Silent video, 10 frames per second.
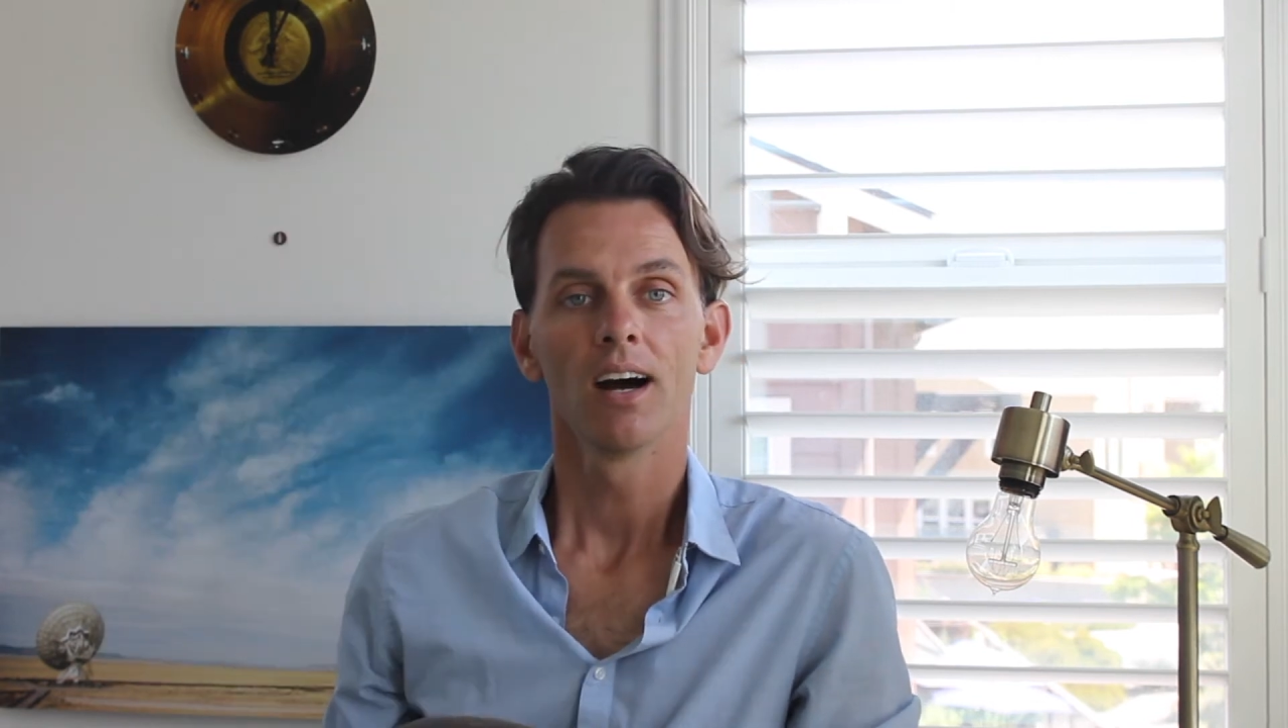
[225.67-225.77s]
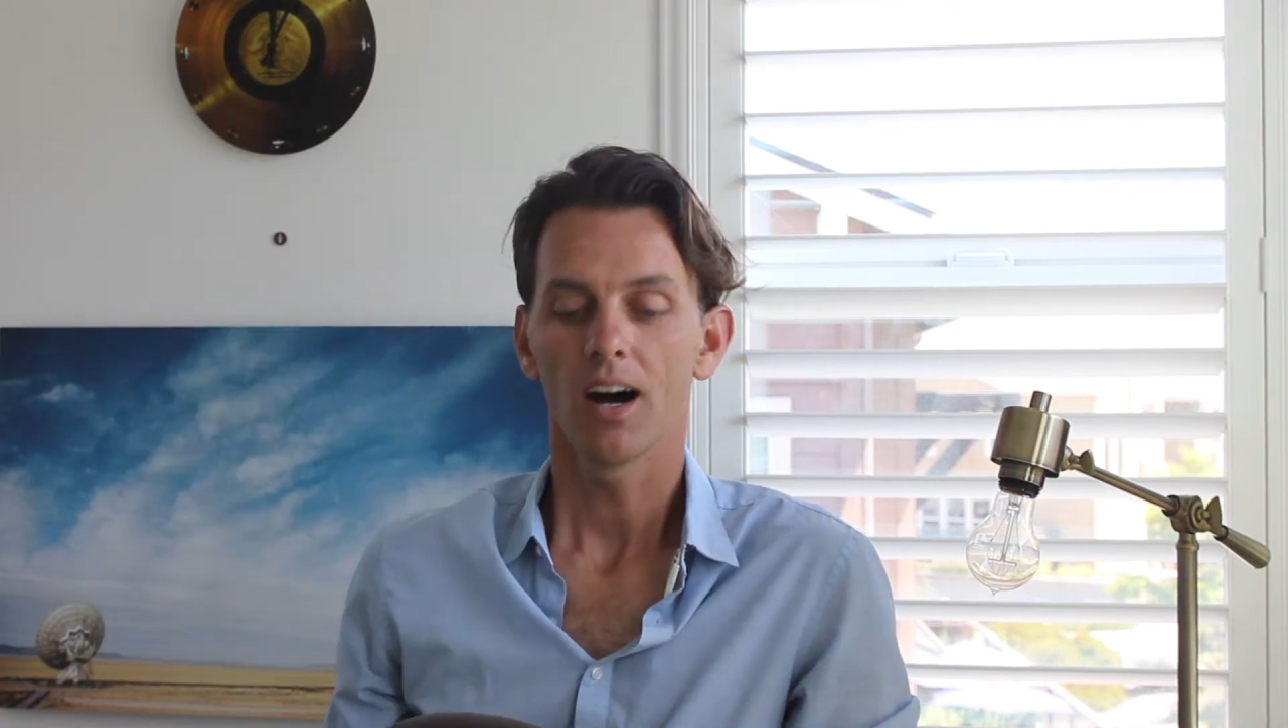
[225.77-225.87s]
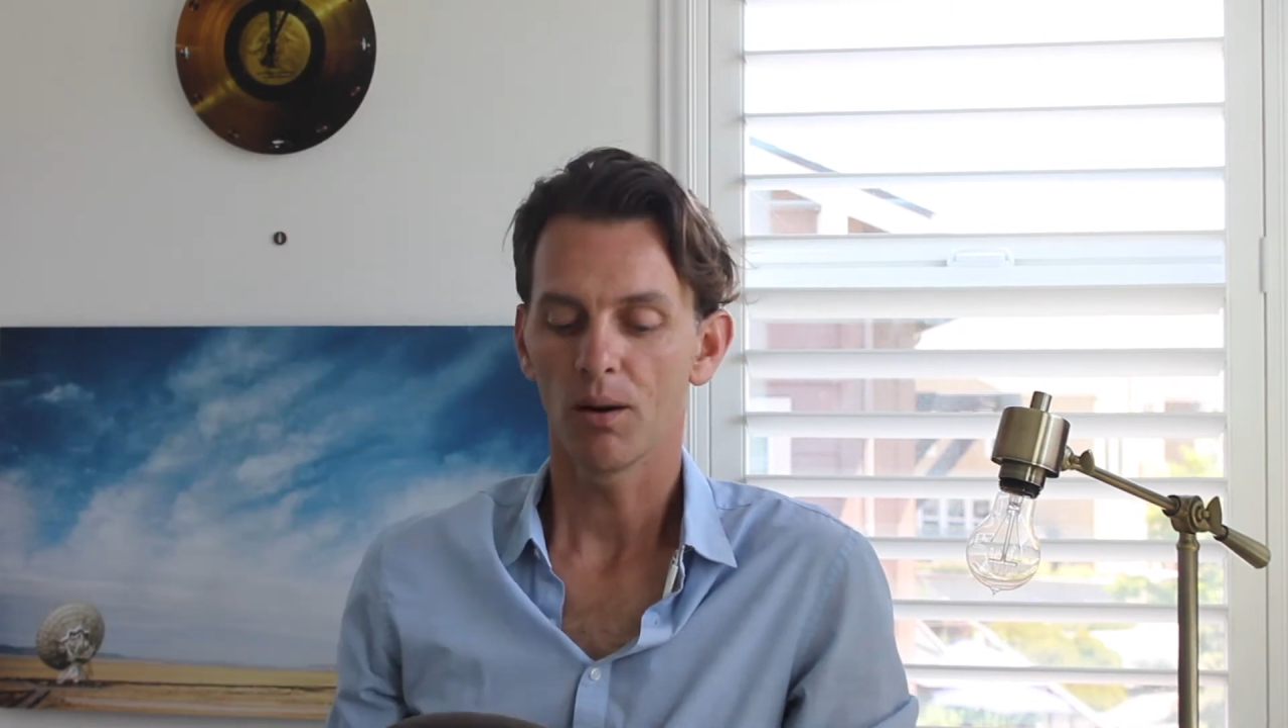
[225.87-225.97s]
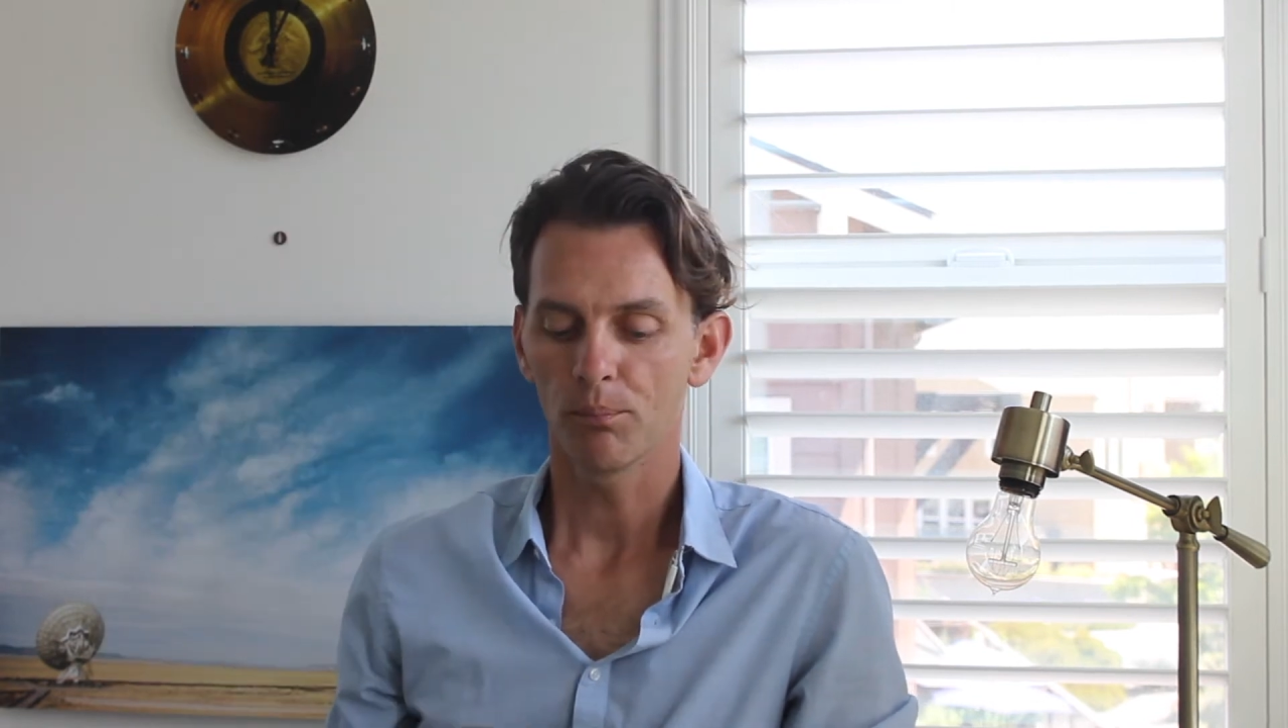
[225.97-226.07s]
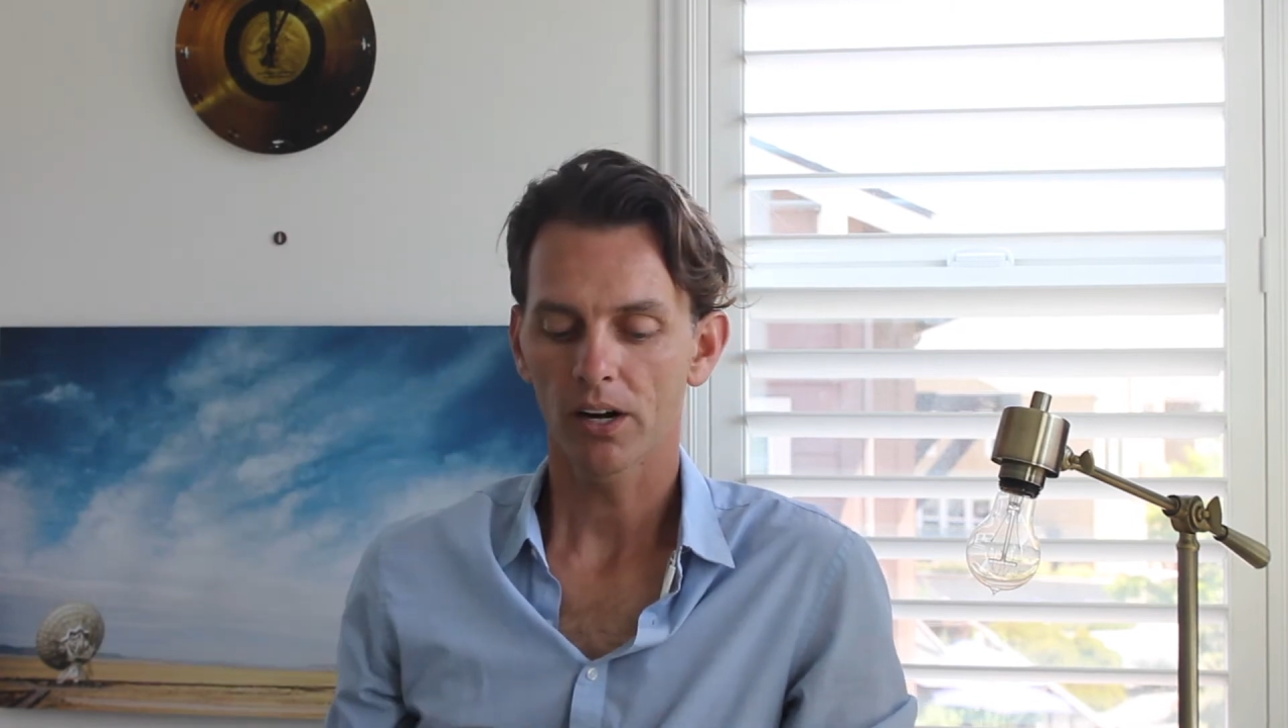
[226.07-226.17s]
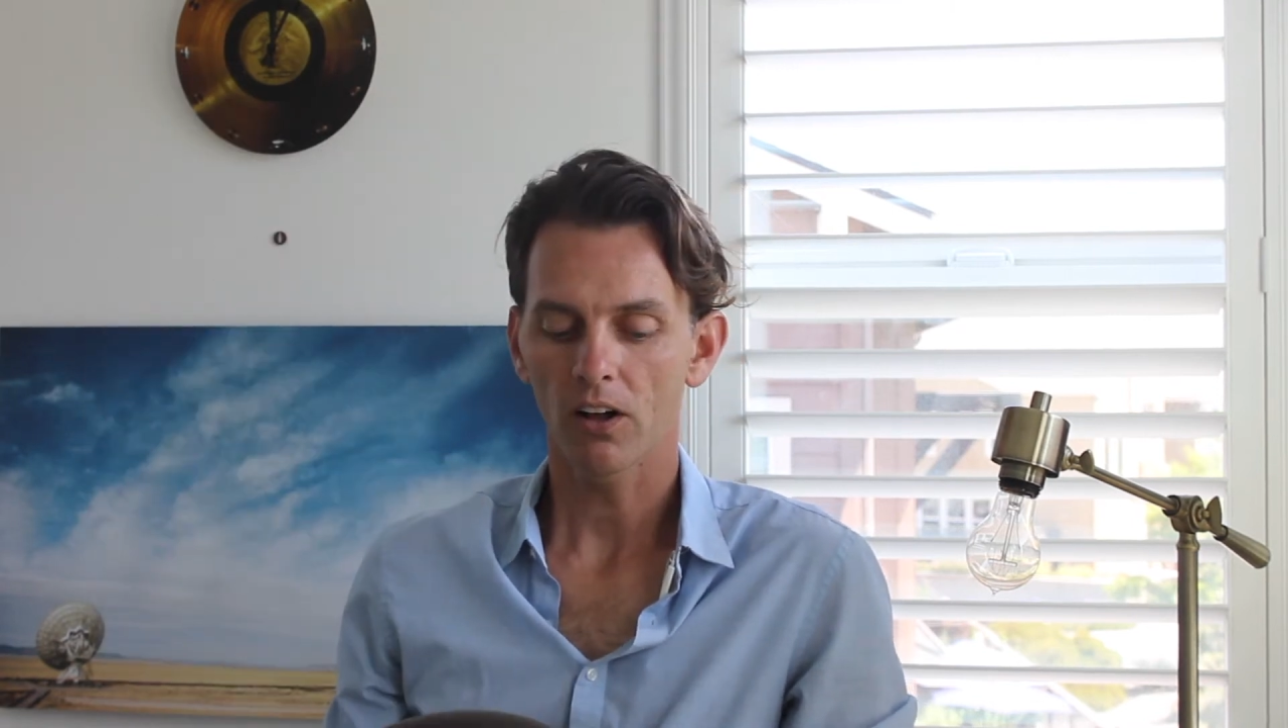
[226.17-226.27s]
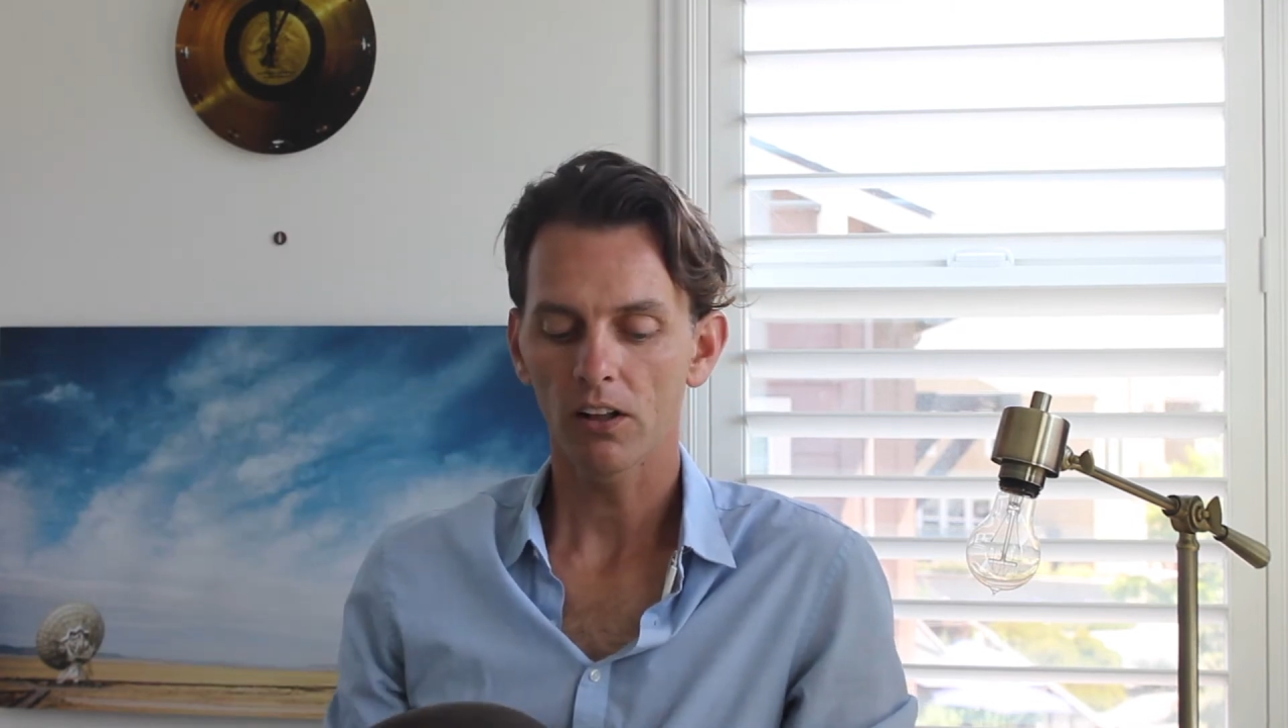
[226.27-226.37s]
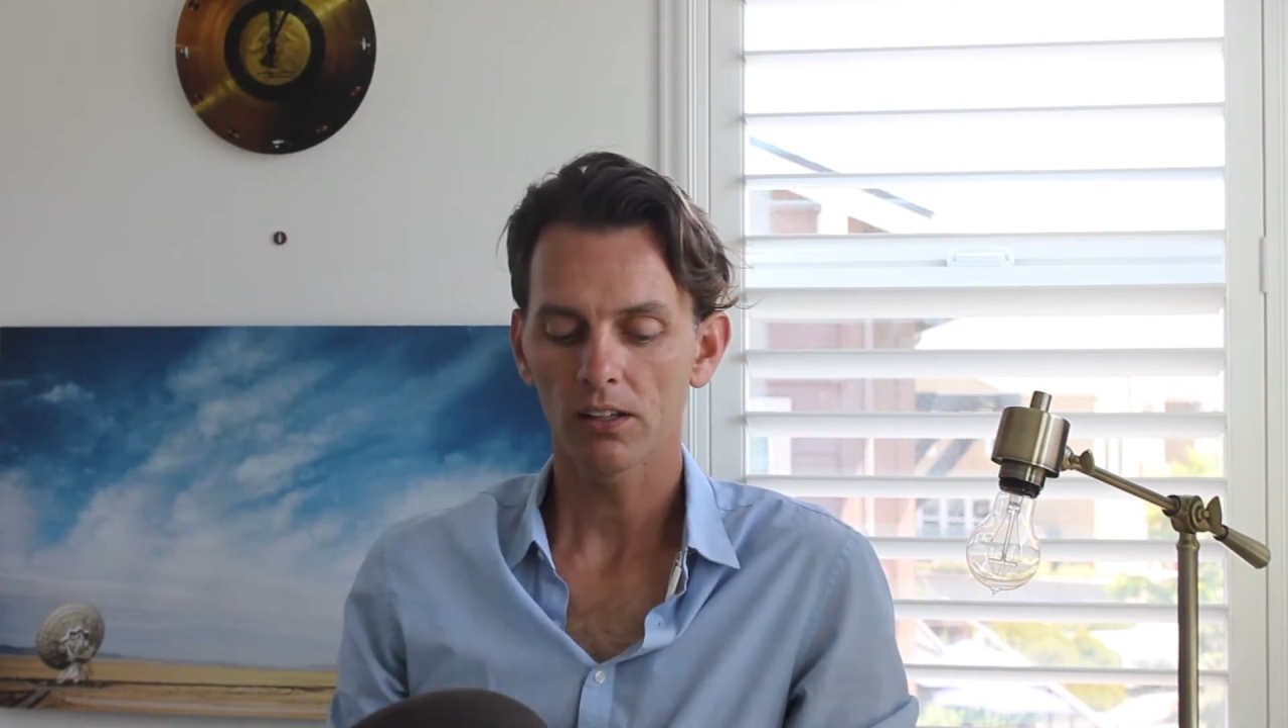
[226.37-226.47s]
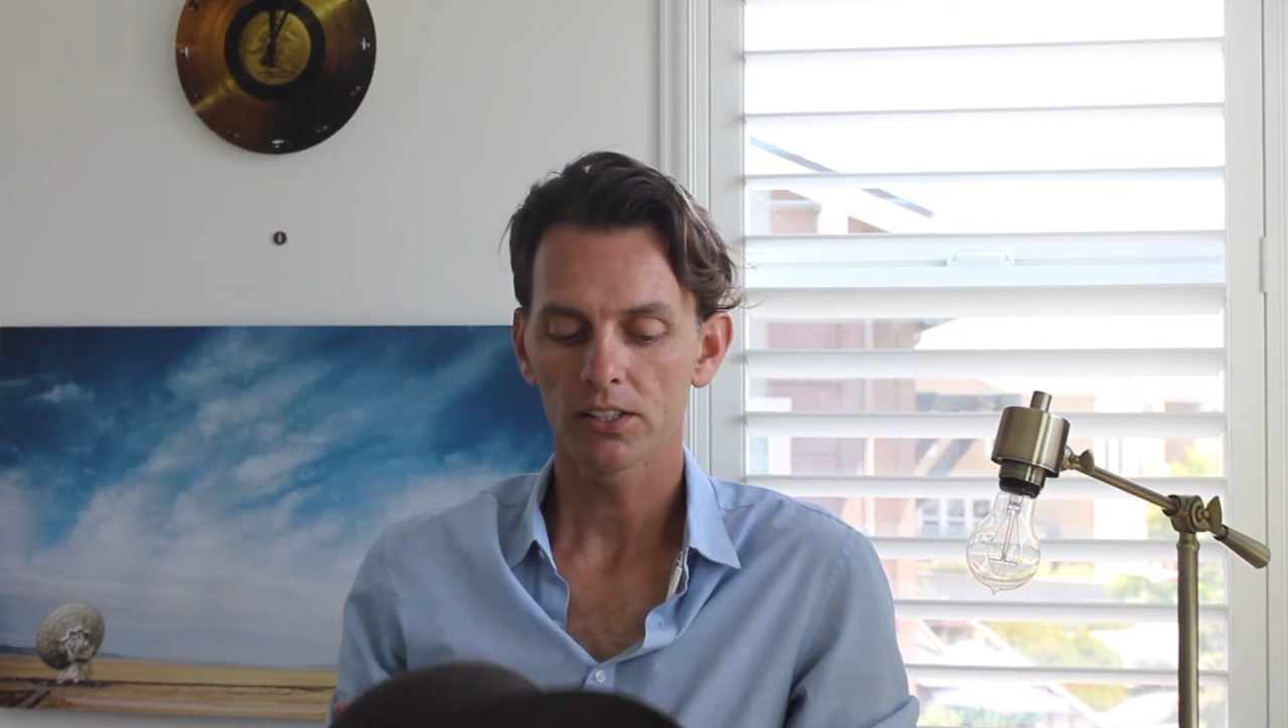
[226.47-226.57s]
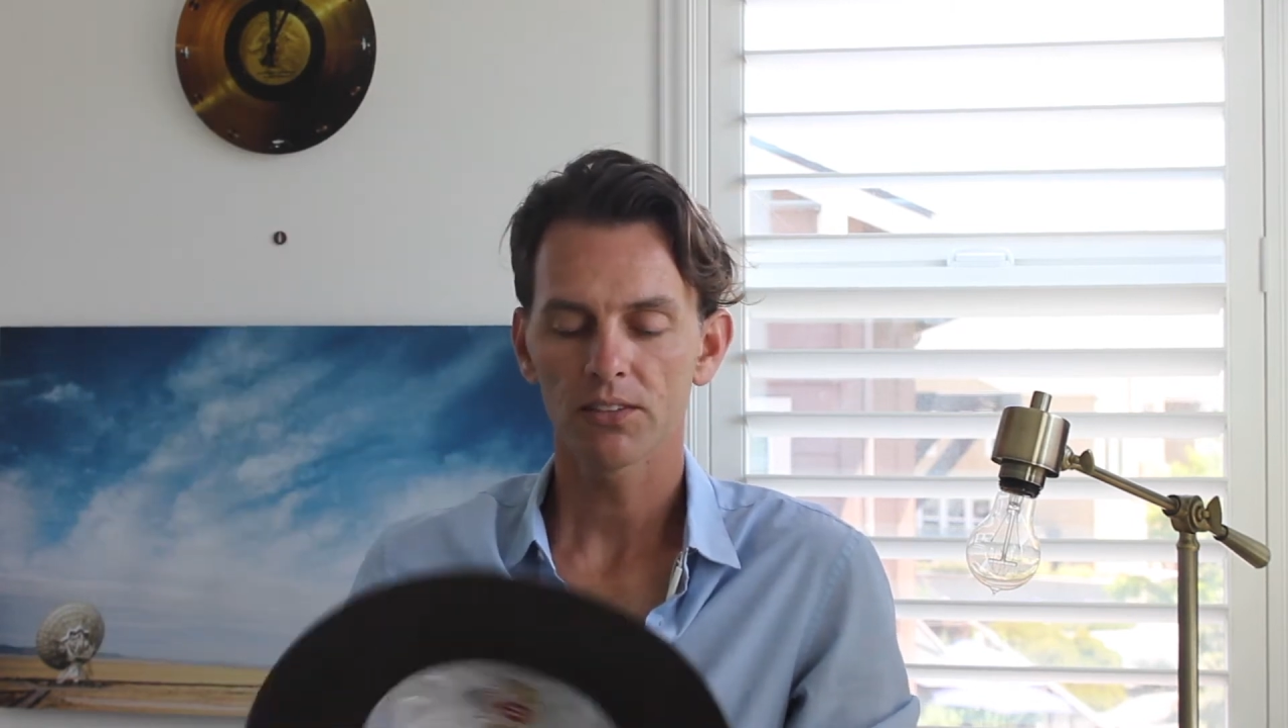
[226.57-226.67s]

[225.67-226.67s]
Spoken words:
but I'll